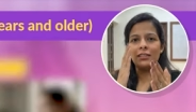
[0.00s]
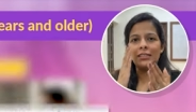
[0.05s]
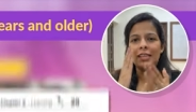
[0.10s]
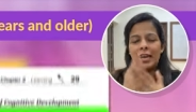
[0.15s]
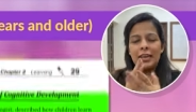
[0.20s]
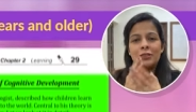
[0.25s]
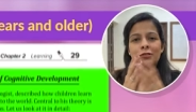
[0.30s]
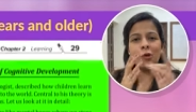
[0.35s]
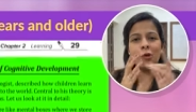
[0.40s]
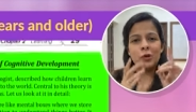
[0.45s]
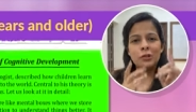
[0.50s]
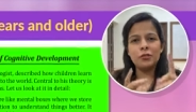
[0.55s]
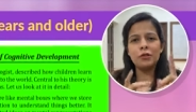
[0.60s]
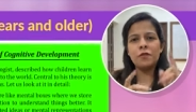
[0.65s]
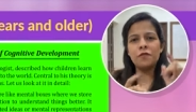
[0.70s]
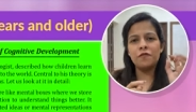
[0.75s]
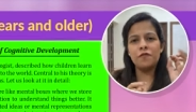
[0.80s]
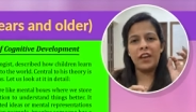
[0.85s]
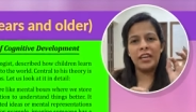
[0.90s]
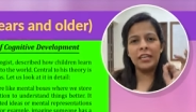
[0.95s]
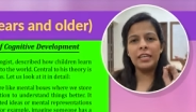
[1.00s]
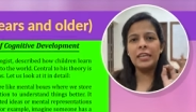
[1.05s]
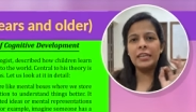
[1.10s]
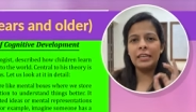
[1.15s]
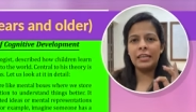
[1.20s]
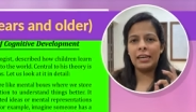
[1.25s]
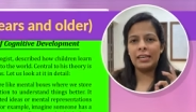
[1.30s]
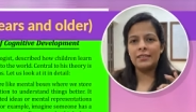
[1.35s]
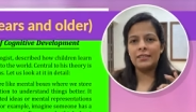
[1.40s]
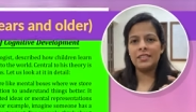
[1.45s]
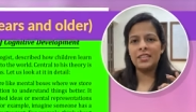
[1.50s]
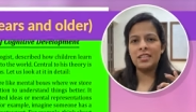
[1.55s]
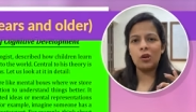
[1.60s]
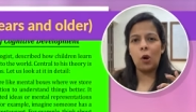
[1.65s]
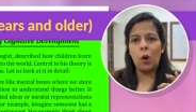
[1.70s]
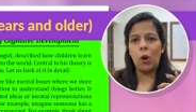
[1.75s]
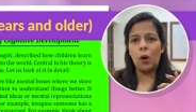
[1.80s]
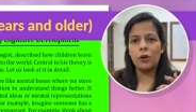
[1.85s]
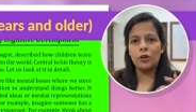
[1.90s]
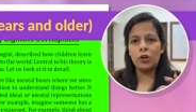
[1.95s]
there's also very interesting
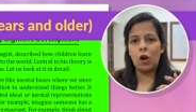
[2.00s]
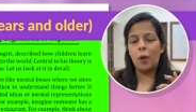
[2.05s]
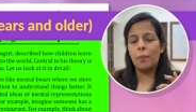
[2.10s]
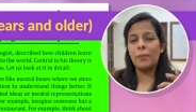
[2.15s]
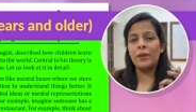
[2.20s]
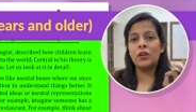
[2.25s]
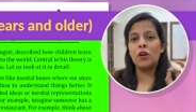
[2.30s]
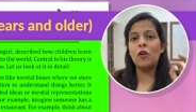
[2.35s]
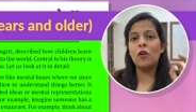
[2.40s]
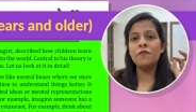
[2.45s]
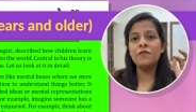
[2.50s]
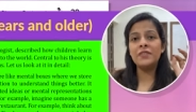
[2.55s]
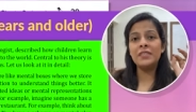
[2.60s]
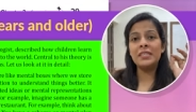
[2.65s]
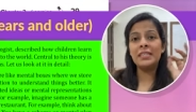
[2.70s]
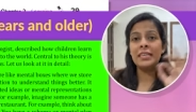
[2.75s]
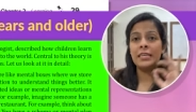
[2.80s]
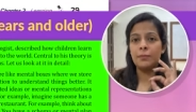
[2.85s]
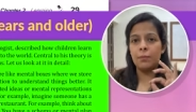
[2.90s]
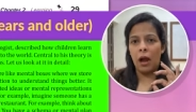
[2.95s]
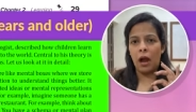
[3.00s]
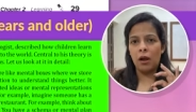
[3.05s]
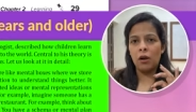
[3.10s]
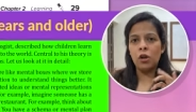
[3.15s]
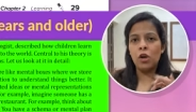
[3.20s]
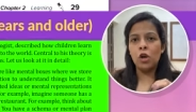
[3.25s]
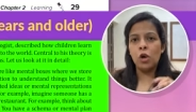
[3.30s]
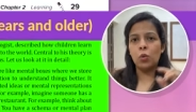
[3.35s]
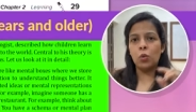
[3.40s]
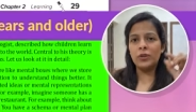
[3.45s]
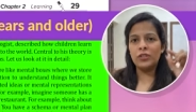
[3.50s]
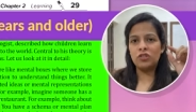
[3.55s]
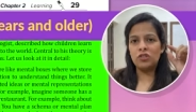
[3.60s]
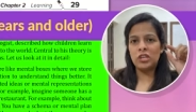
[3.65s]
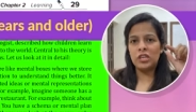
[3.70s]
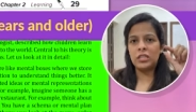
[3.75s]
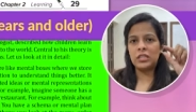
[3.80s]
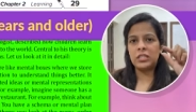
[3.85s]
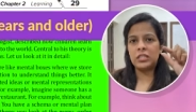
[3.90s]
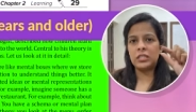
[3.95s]
topic of schema which
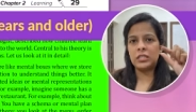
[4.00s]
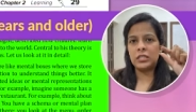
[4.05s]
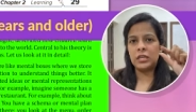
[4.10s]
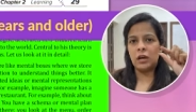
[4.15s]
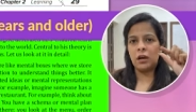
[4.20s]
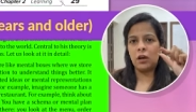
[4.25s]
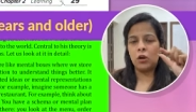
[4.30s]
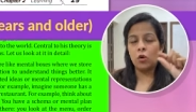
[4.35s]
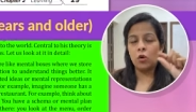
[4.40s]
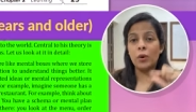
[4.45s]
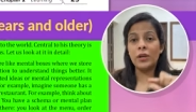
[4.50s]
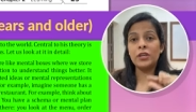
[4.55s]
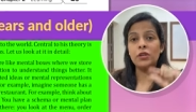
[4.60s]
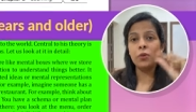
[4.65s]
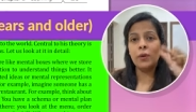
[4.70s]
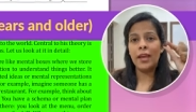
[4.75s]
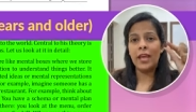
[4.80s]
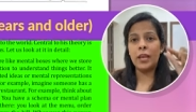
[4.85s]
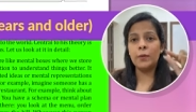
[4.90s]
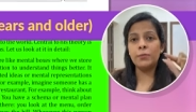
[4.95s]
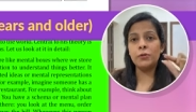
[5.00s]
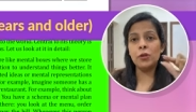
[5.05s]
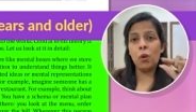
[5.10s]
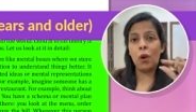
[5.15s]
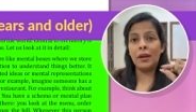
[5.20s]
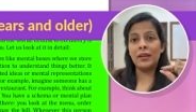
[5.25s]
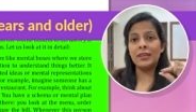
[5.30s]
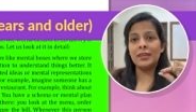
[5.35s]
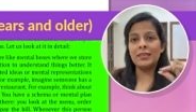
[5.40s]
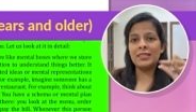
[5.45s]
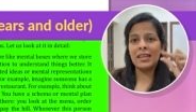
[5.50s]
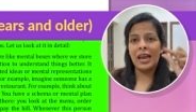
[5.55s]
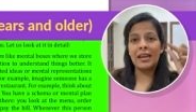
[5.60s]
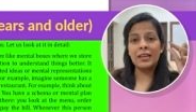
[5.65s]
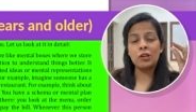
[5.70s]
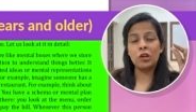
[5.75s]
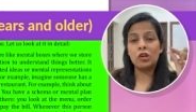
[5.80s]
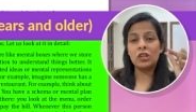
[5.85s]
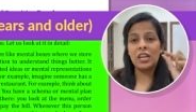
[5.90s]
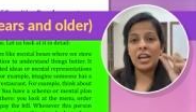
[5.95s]
is uh, going to help you
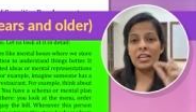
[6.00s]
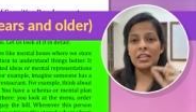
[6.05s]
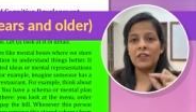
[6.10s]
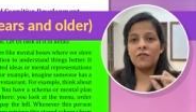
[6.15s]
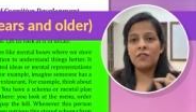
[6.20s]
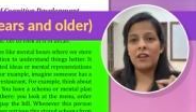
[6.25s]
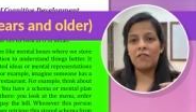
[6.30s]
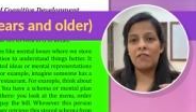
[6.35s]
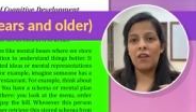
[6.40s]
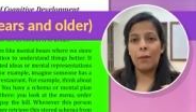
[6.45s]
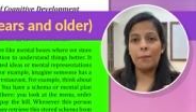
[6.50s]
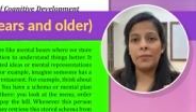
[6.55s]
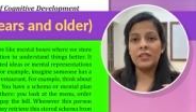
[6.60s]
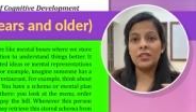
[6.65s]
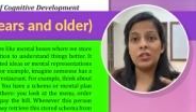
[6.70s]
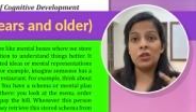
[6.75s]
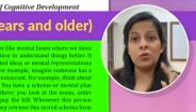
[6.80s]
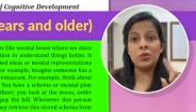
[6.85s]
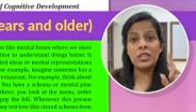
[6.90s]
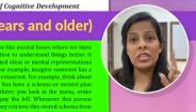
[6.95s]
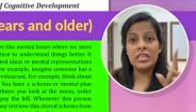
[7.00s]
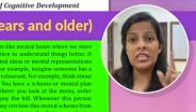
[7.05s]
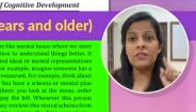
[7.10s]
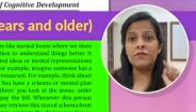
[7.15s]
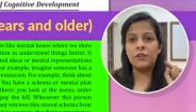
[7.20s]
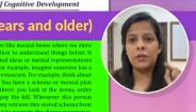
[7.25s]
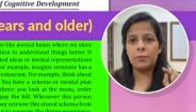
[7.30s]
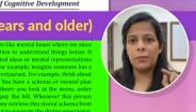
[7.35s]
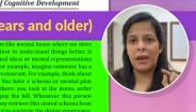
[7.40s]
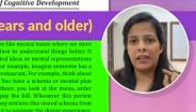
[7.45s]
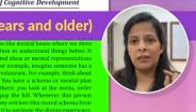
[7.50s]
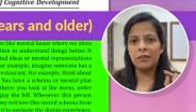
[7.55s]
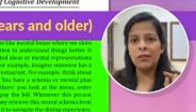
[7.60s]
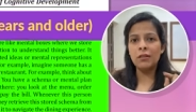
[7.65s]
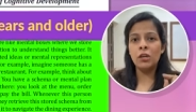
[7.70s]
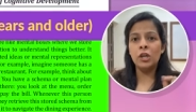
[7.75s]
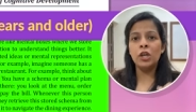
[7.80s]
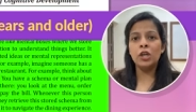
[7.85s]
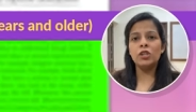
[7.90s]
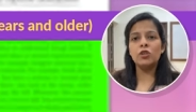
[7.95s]
understand cognitive development theory even better
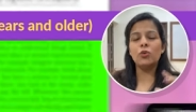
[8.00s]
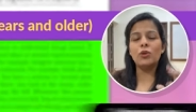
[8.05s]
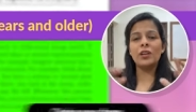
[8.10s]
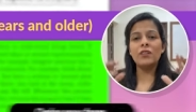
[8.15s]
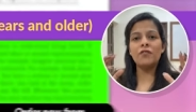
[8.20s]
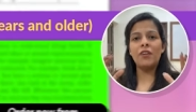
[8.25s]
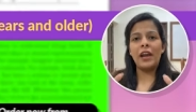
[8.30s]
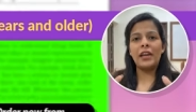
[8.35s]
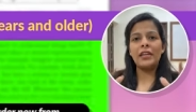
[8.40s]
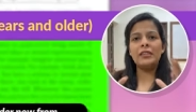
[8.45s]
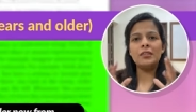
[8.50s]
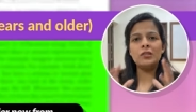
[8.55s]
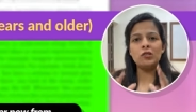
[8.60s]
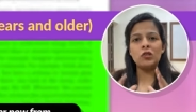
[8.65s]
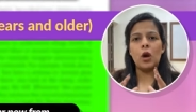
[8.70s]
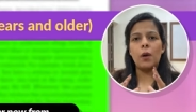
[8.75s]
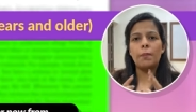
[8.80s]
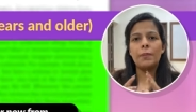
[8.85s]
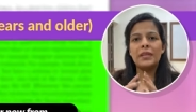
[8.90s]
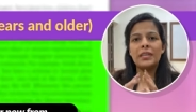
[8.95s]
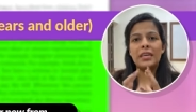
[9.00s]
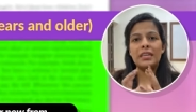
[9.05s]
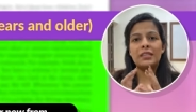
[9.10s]
you can find this topic